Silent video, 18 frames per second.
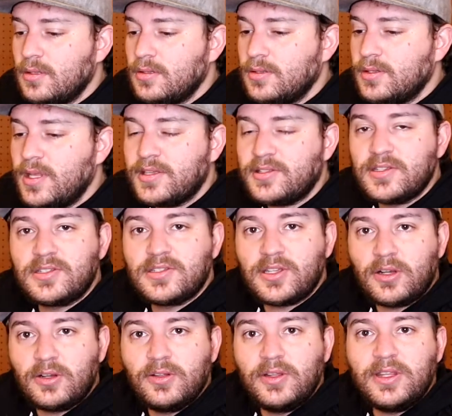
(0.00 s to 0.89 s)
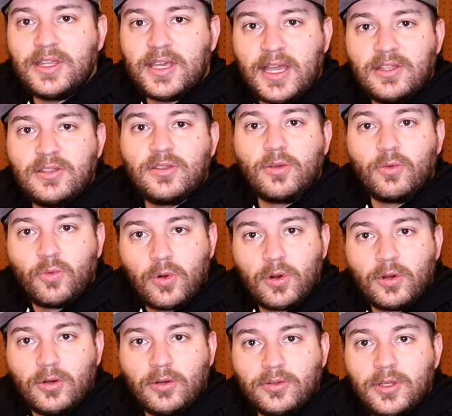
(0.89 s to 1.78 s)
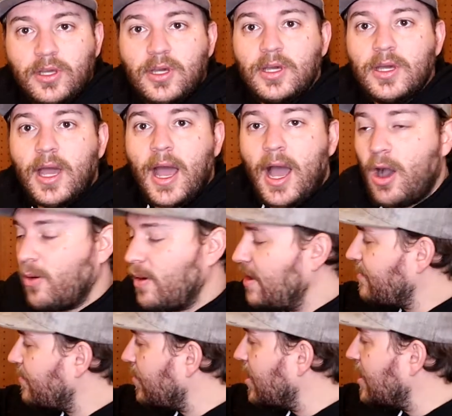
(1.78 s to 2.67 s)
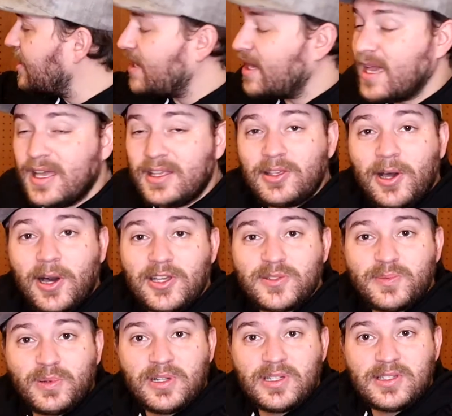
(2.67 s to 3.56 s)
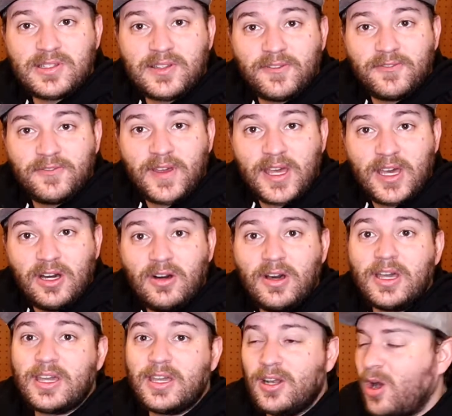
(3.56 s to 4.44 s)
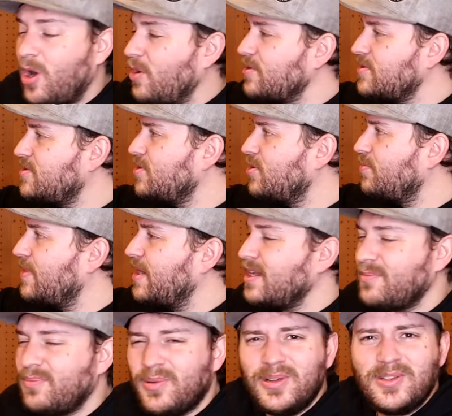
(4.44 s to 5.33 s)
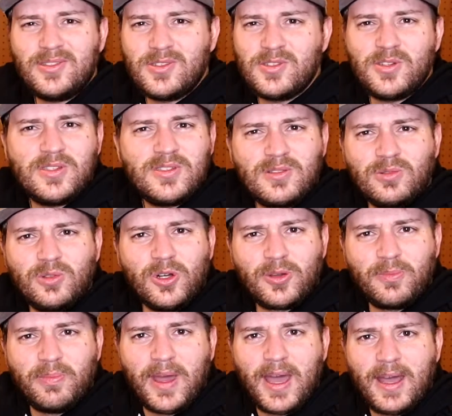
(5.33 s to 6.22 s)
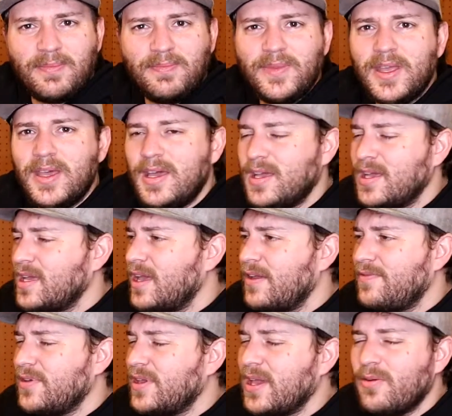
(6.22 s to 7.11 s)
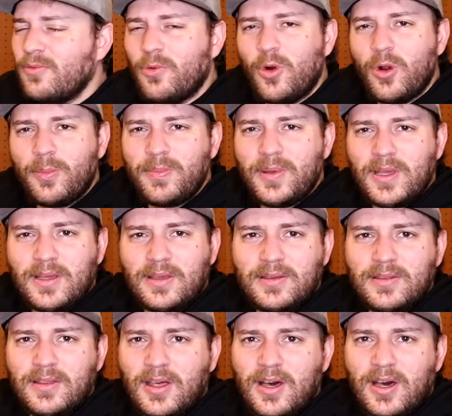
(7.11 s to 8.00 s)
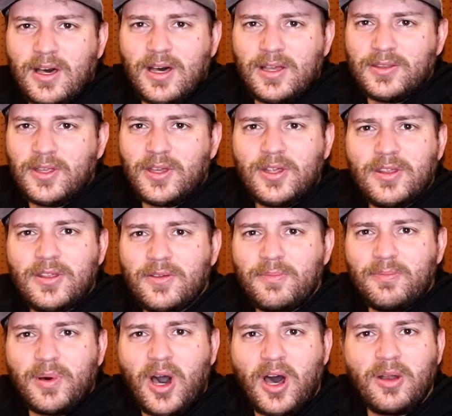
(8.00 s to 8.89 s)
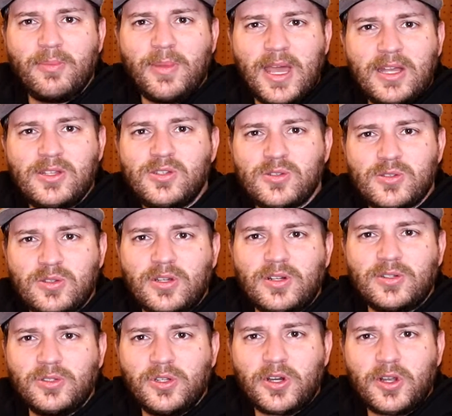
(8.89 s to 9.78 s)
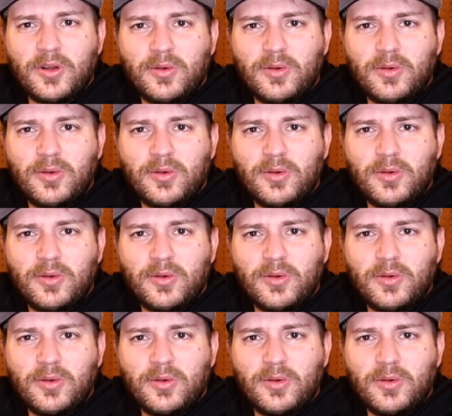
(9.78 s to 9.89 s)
necessarily the end of the world. However, it can cause prints to fail. It can also make prints just look bad. If you get warping, none of the bottom edges are going to look